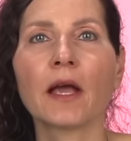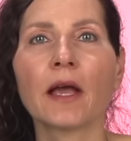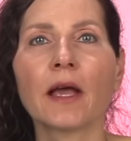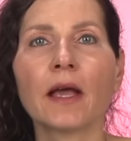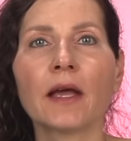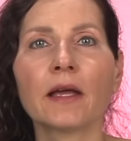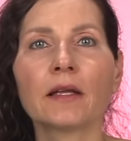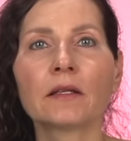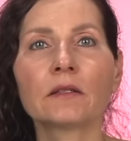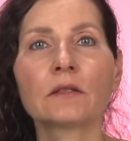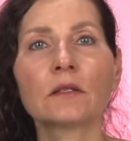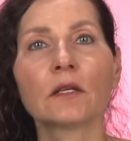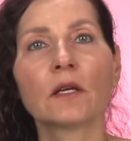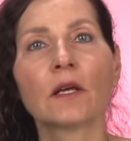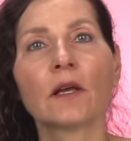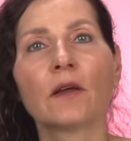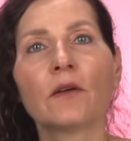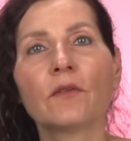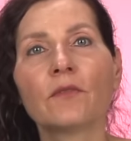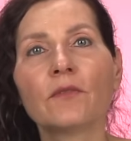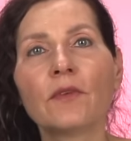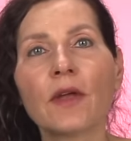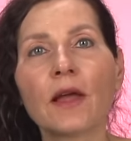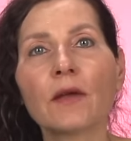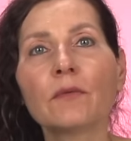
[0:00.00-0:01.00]
And
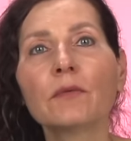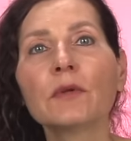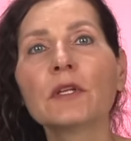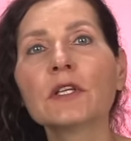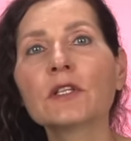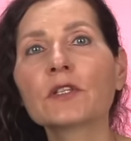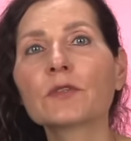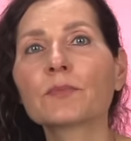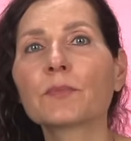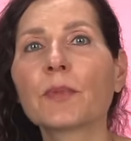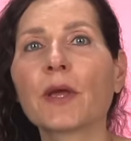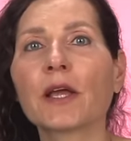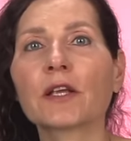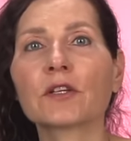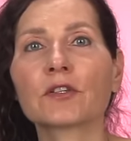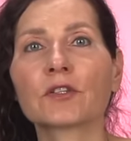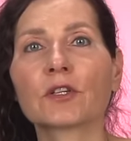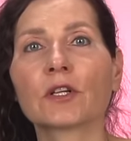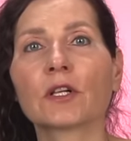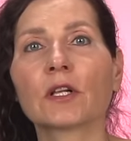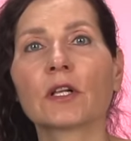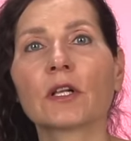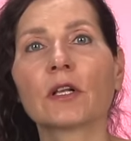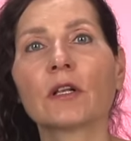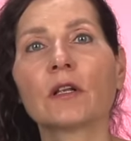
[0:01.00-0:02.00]
very
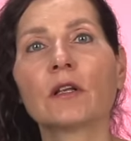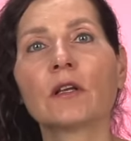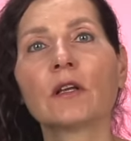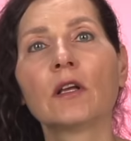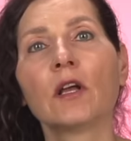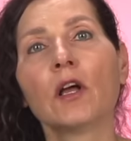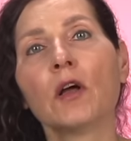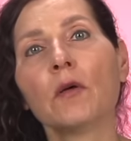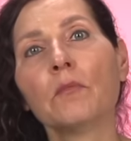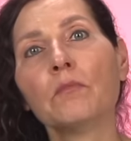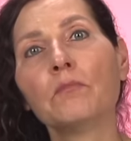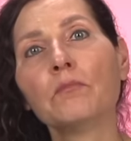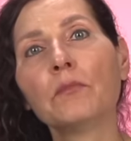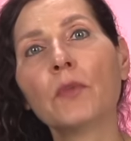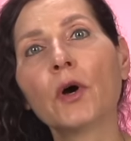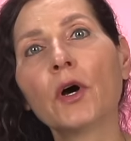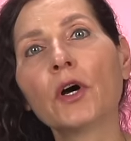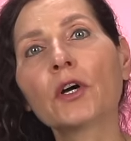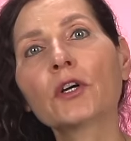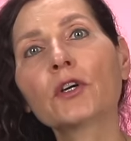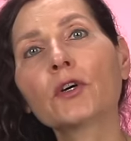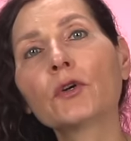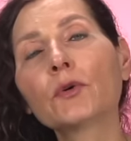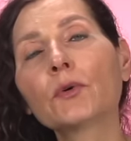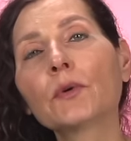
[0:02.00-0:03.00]
special,
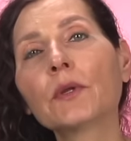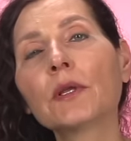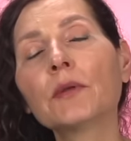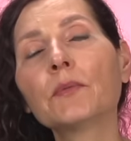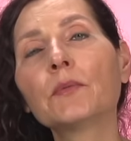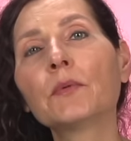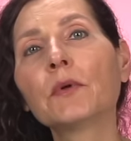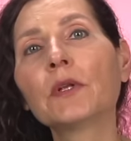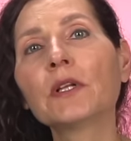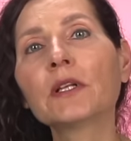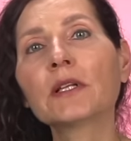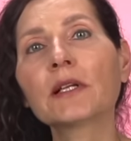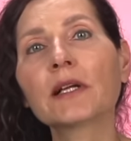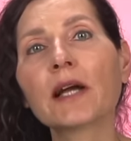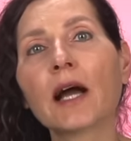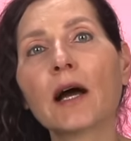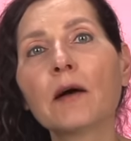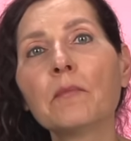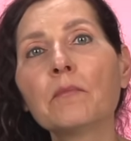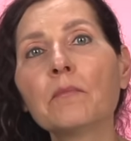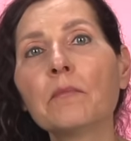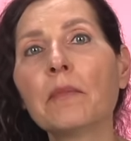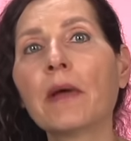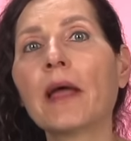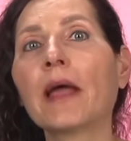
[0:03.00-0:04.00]
Mercury will
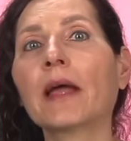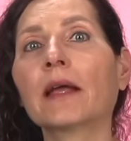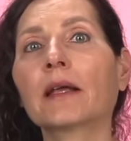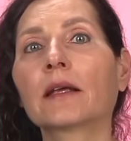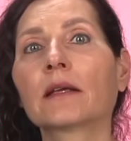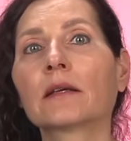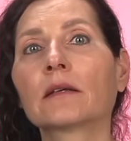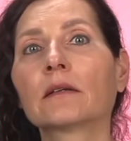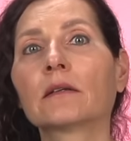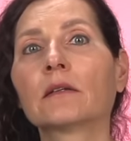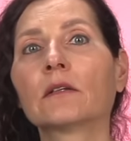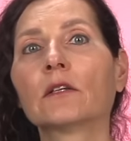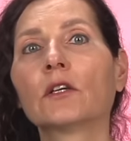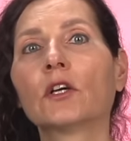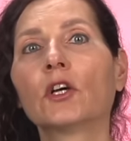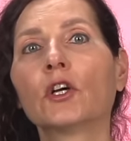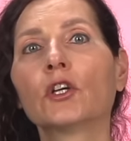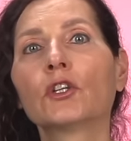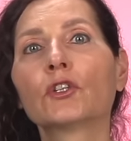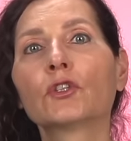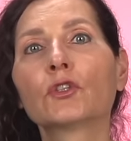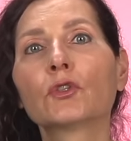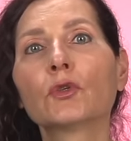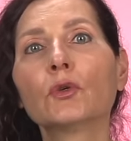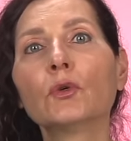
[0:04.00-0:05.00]
come back
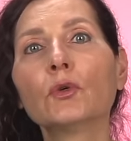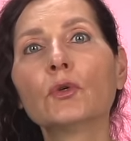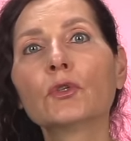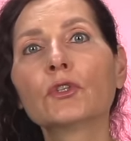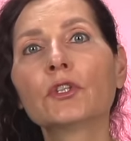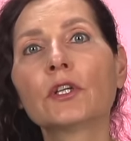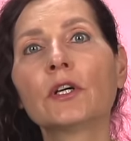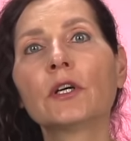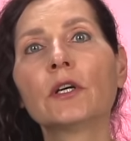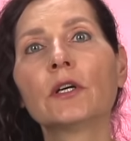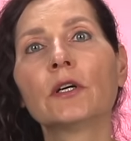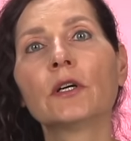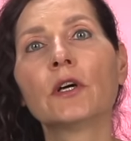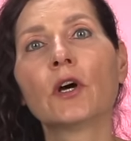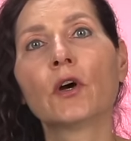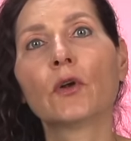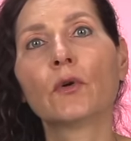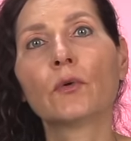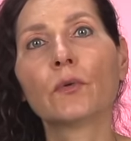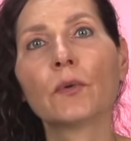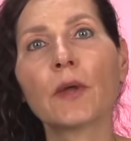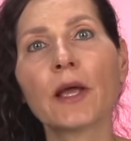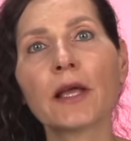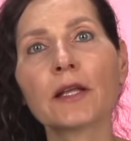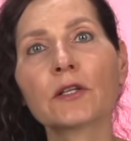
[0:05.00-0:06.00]
to the
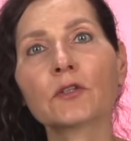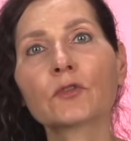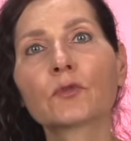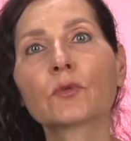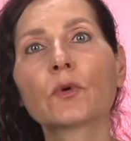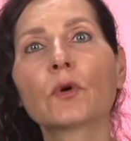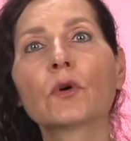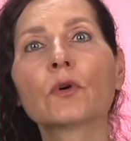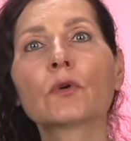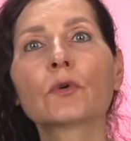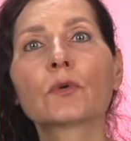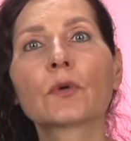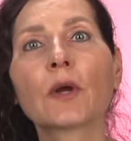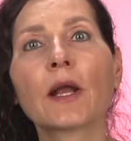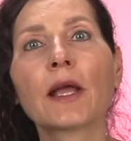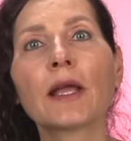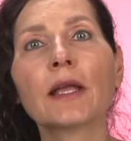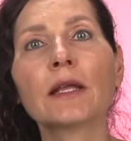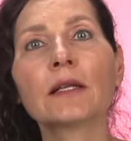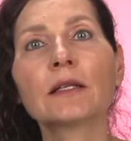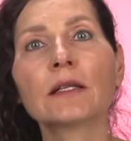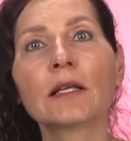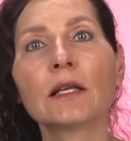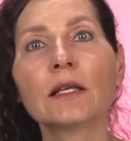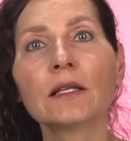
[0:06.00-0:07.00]

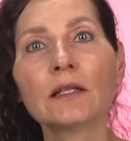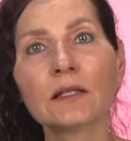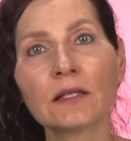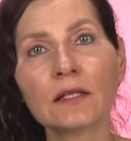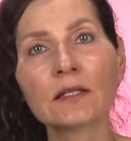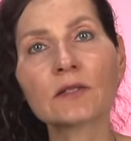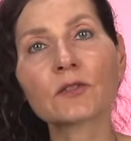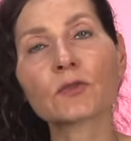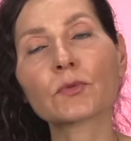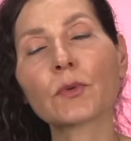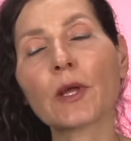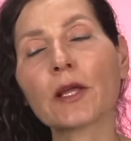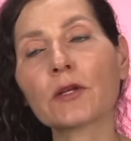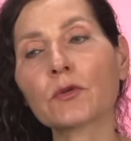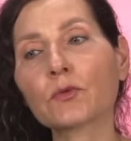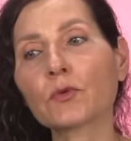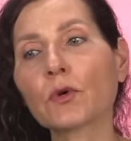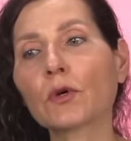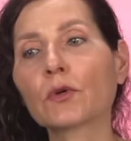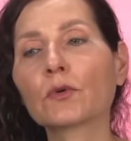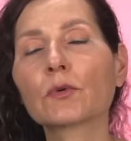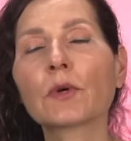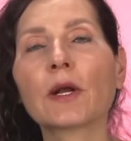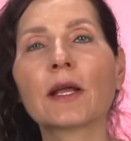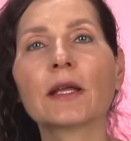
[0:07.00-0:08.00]
retrograde, in this
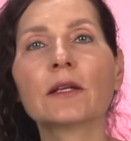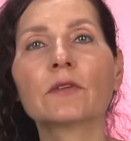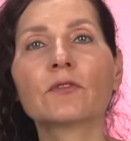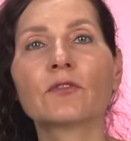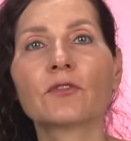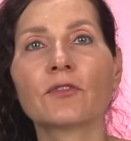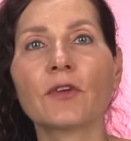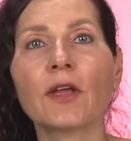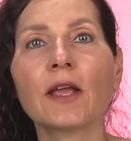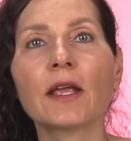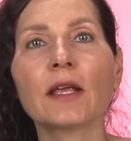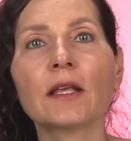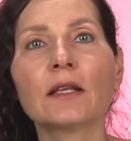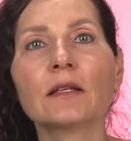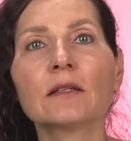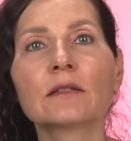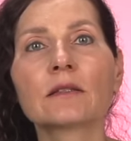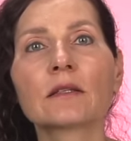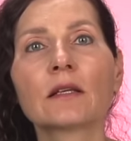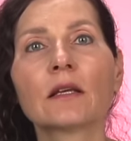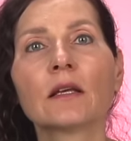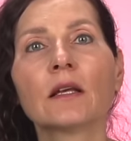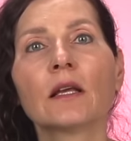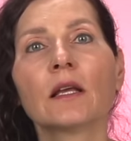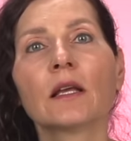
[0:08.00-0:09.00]
retrograde
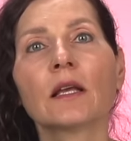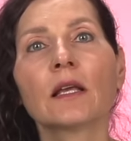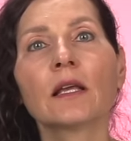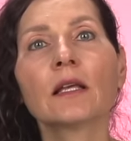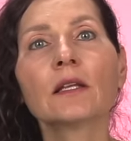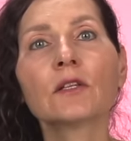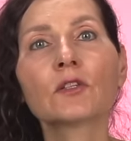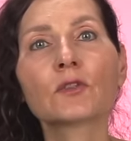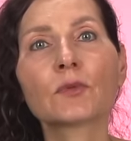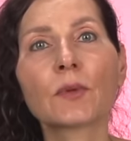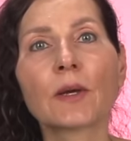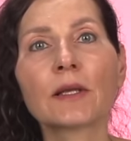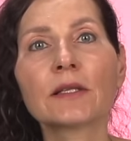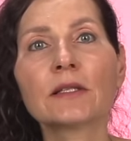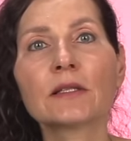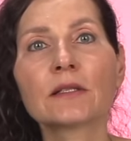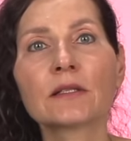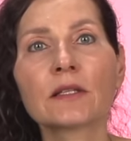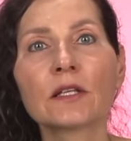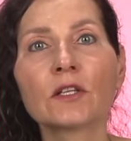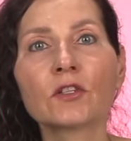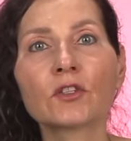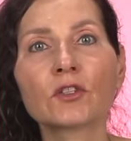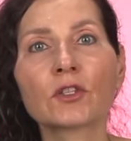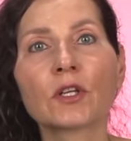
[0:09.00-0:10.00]
phase, in
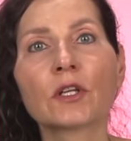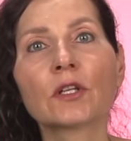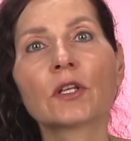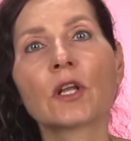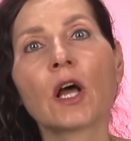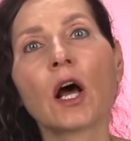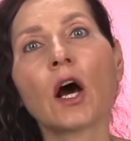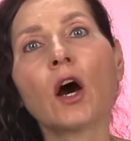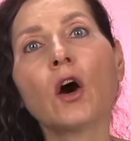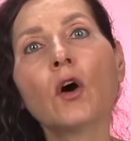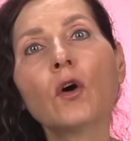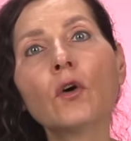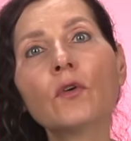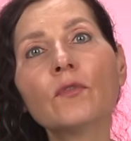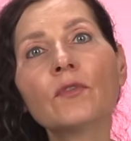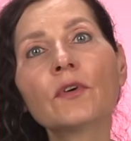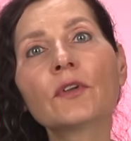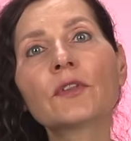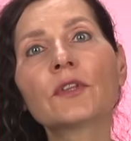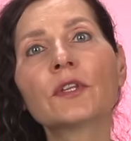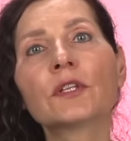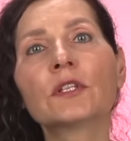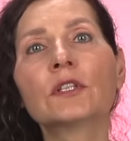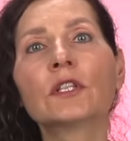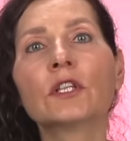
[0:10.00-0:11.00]
transition over
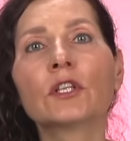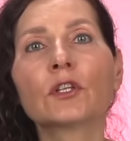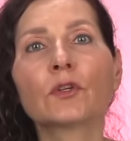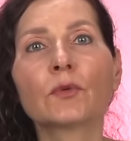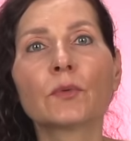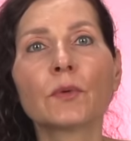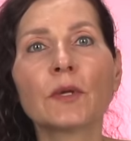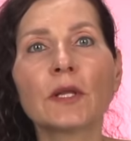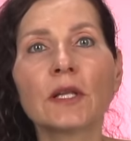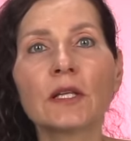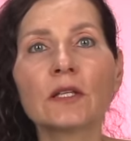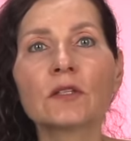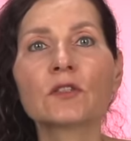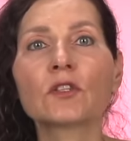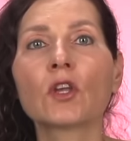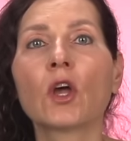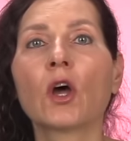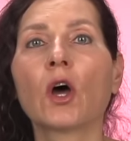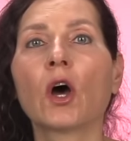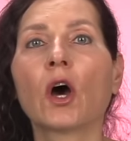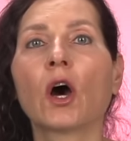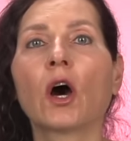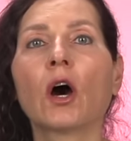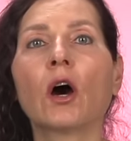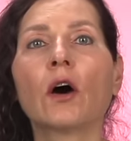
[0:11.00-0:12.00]
the degrees
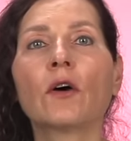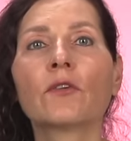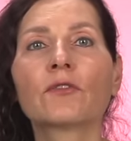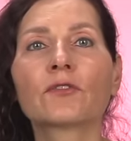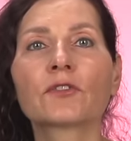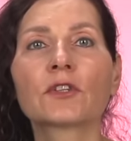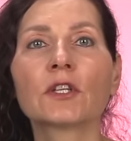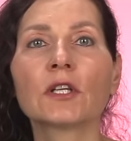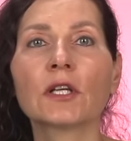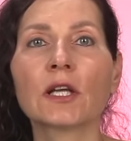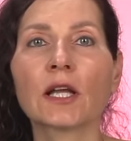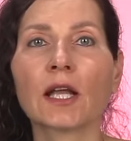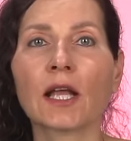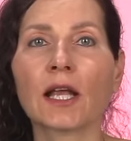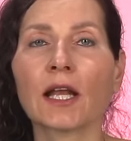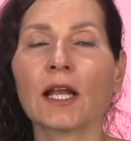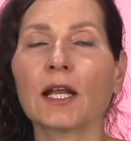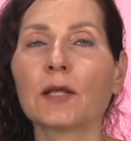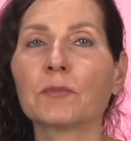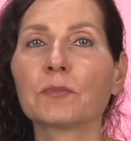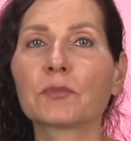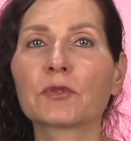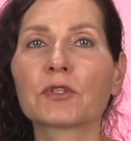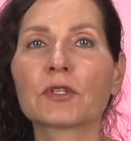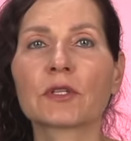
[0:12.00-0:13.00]
of the
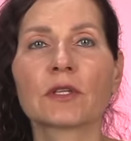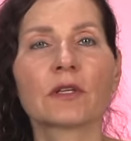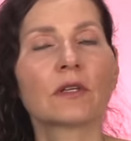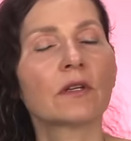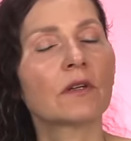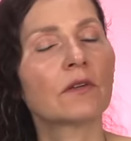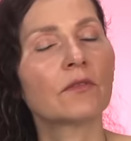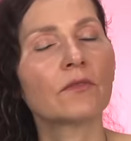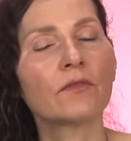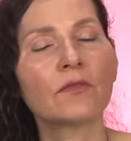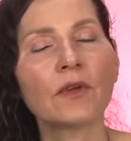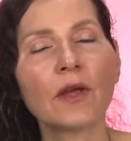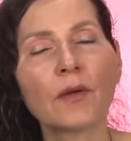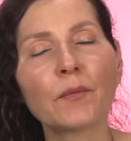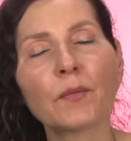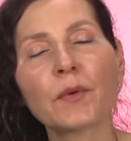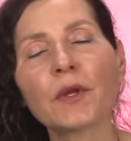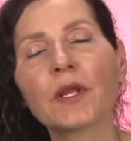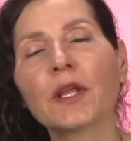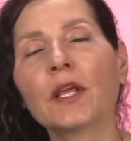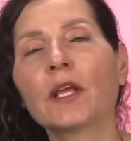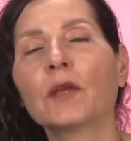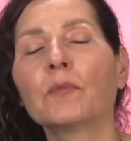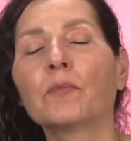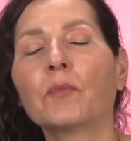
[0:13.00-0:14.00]
eclipse.
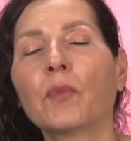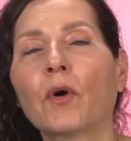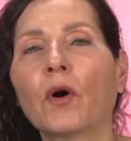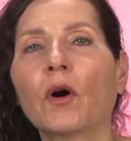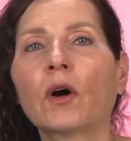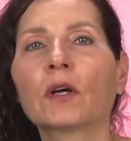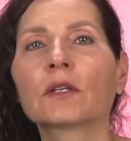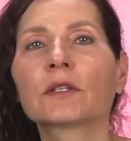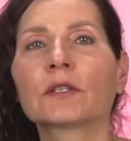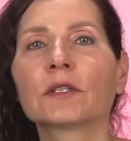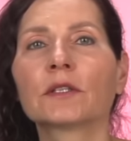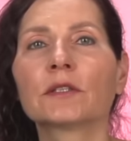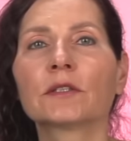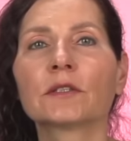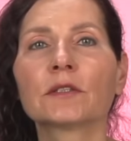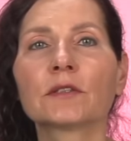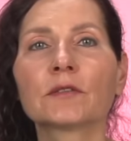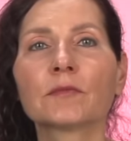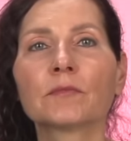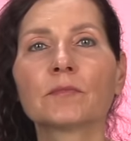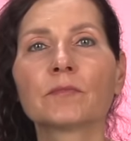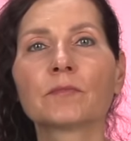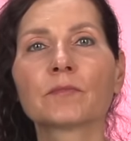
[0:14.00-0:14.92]
Very important.